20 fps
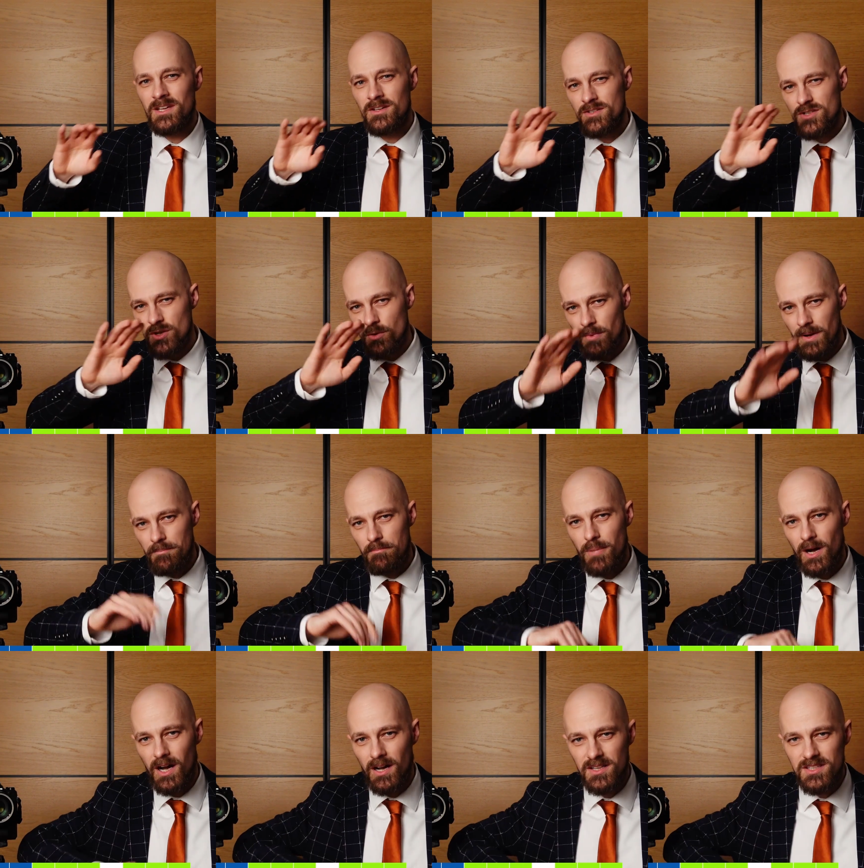So
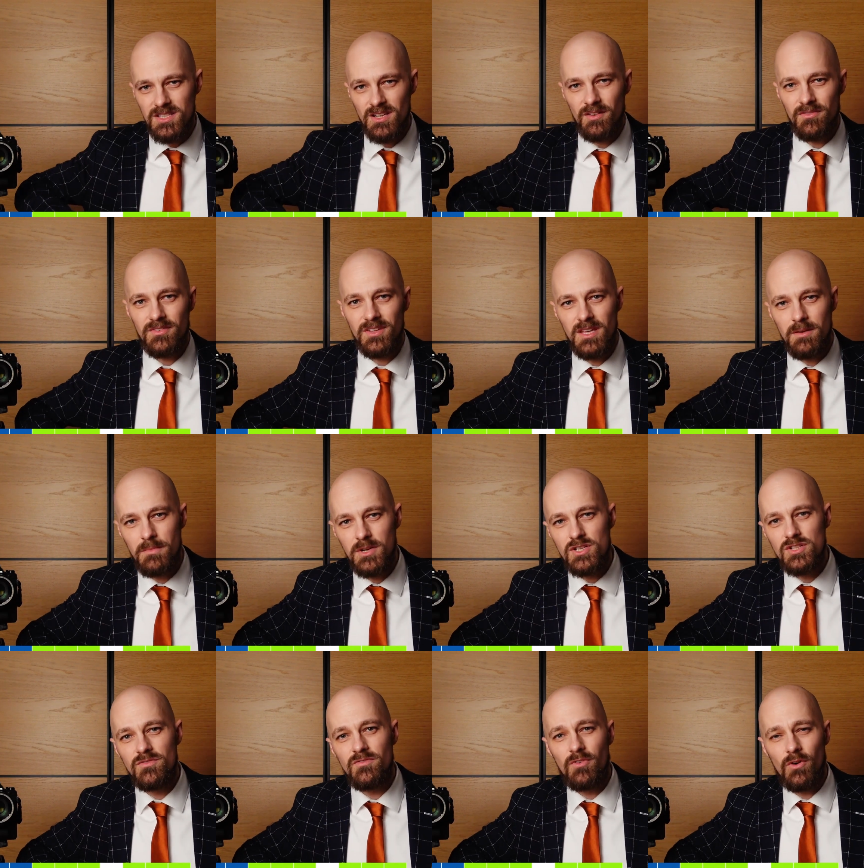when parts of the
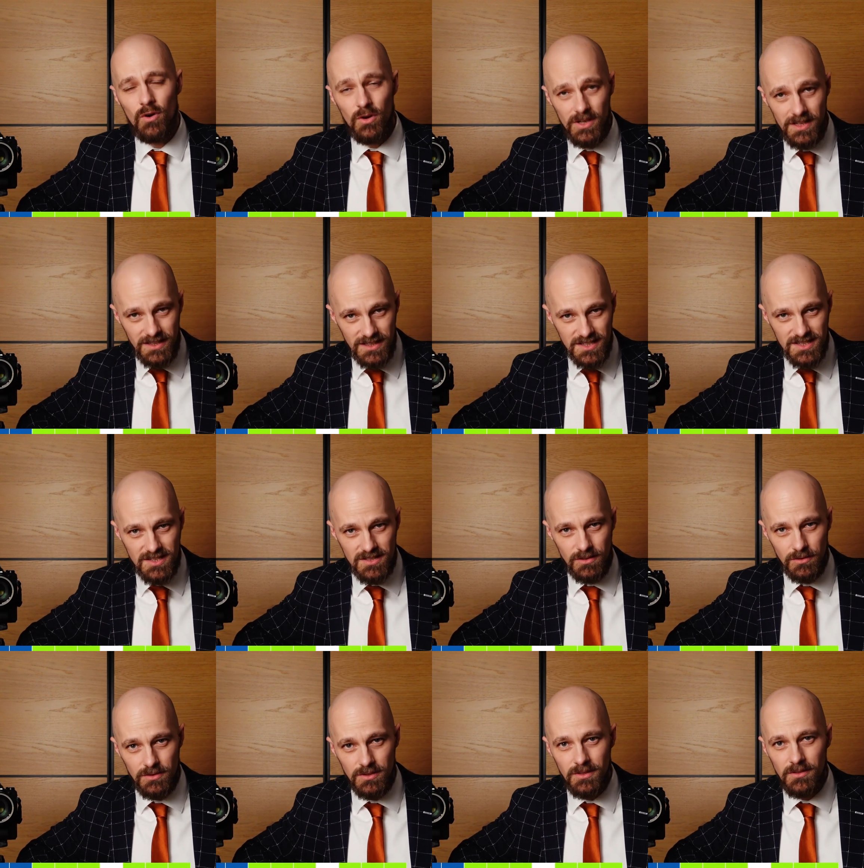image fall in this
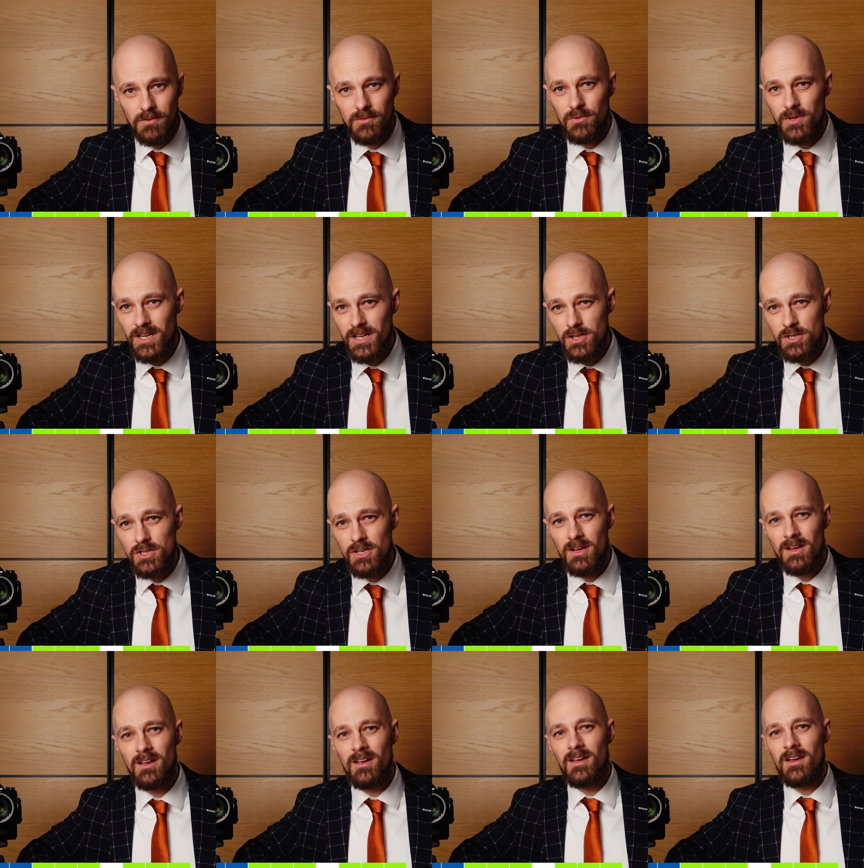tonal
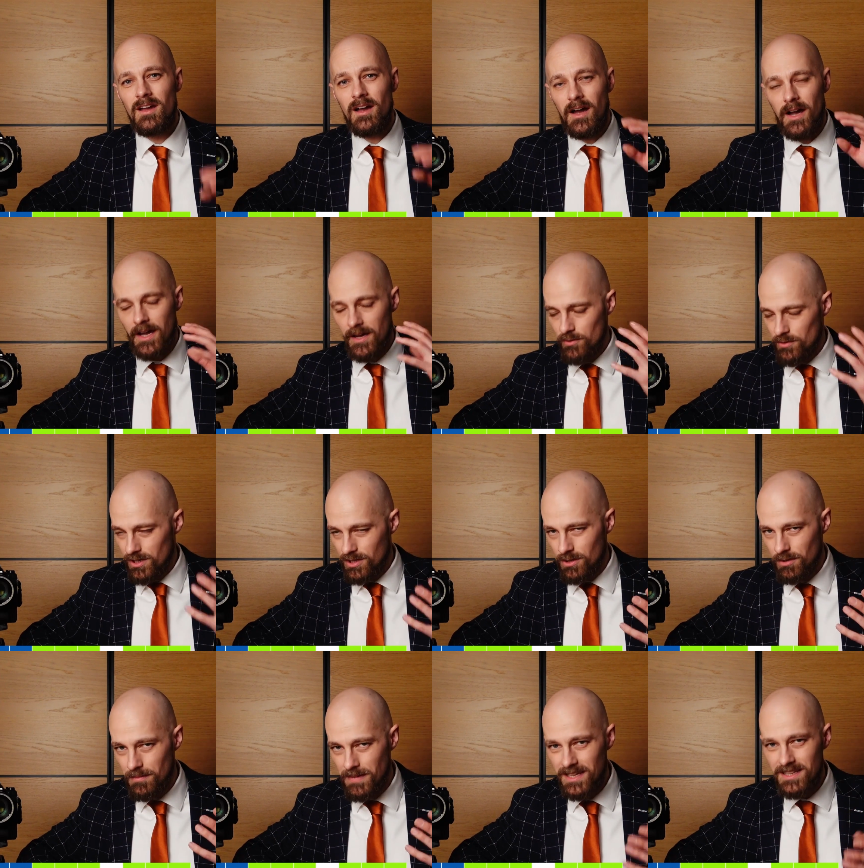range, I
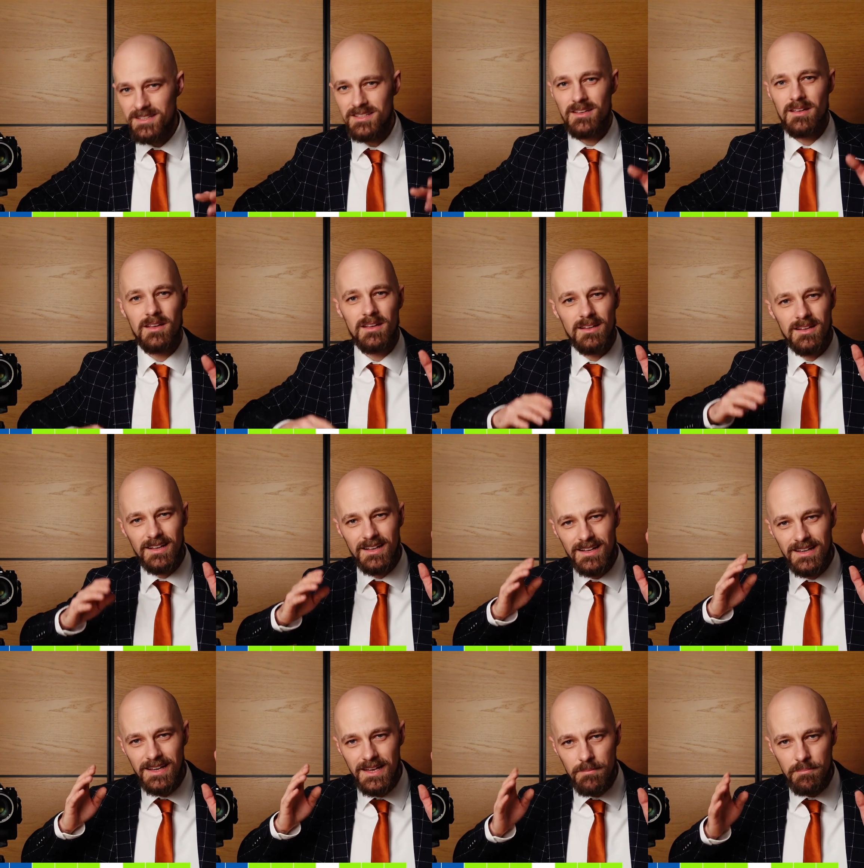recommend
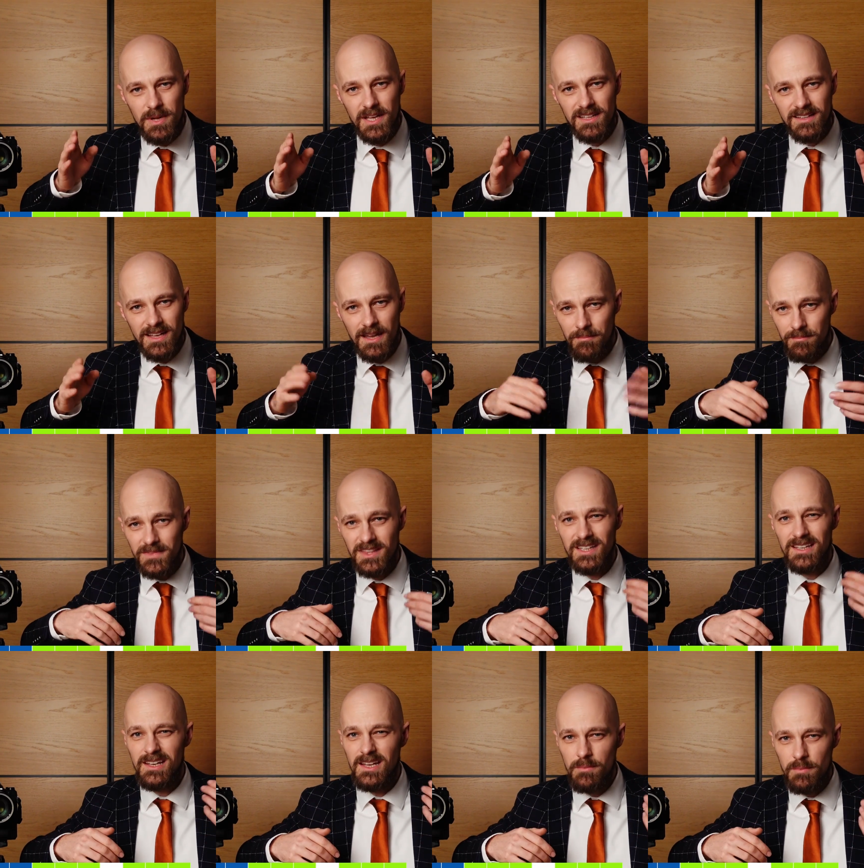clipping them
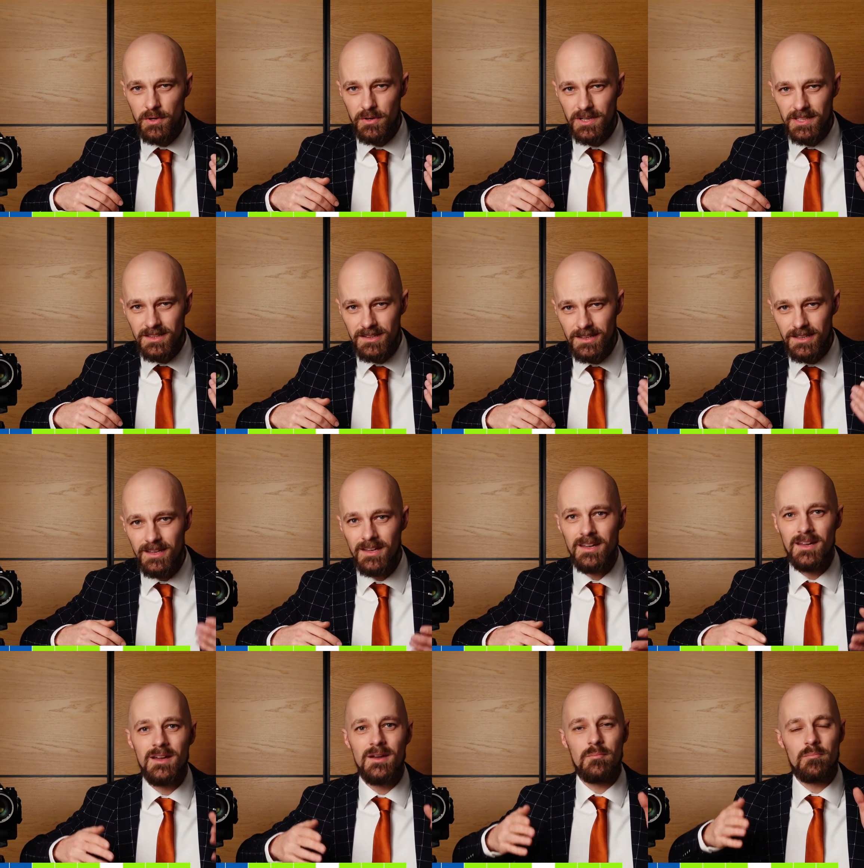deliberately
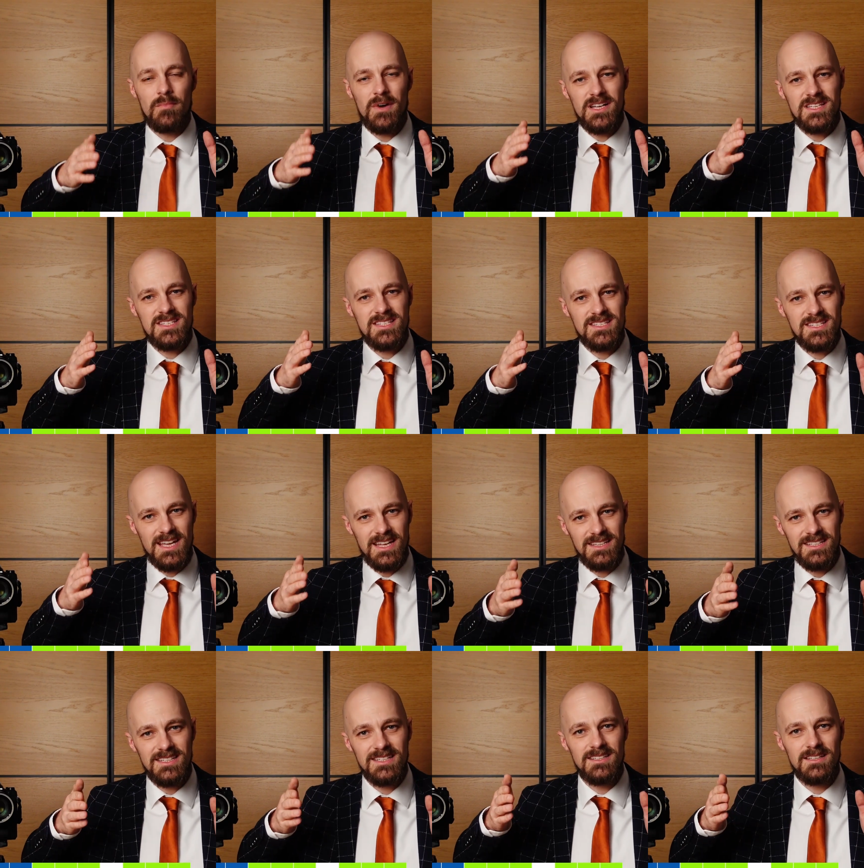by
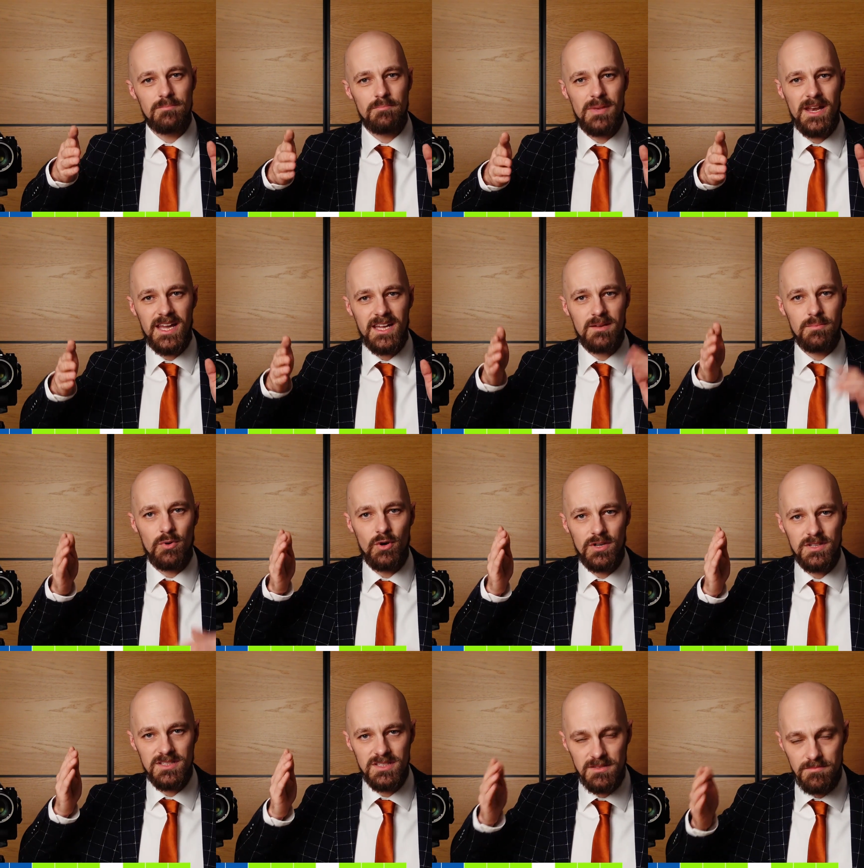setting the black
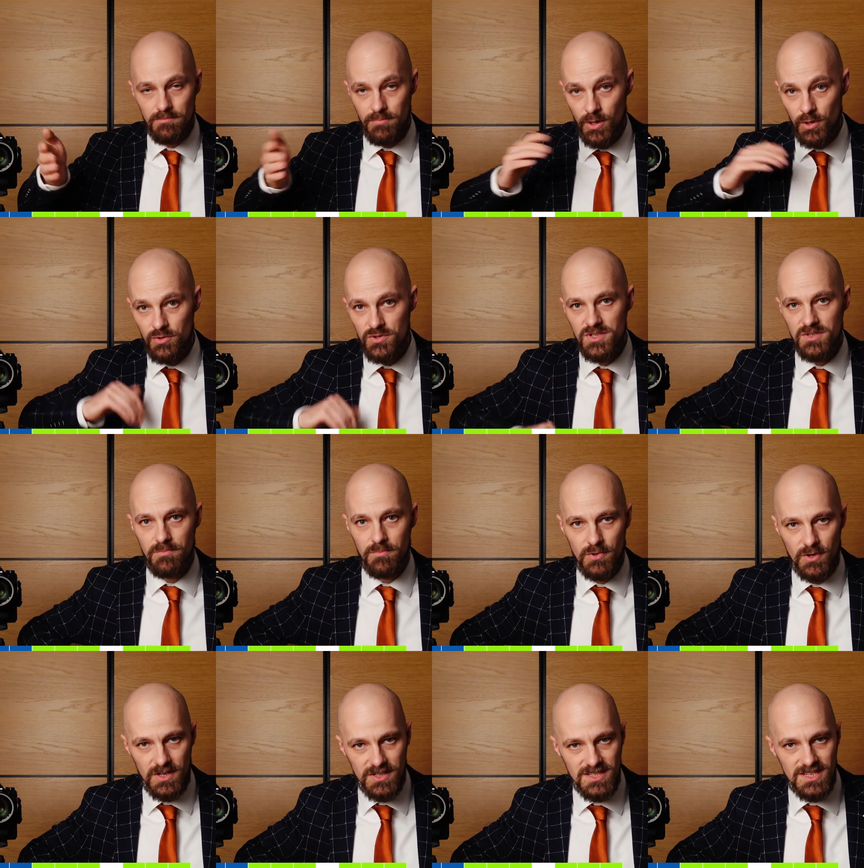point in
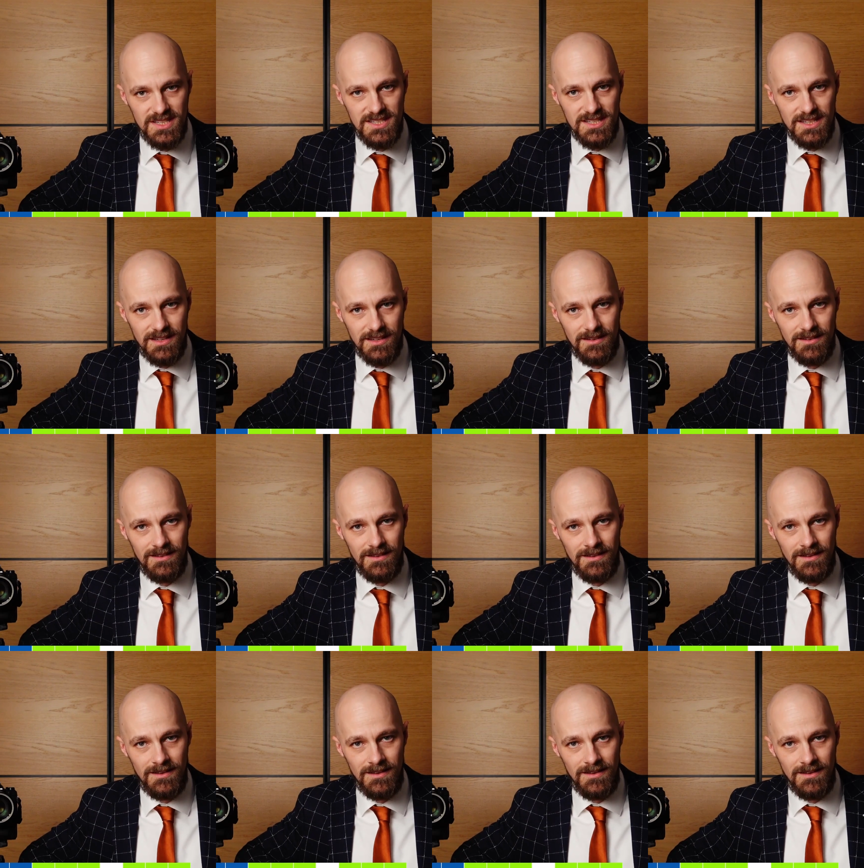post-processing.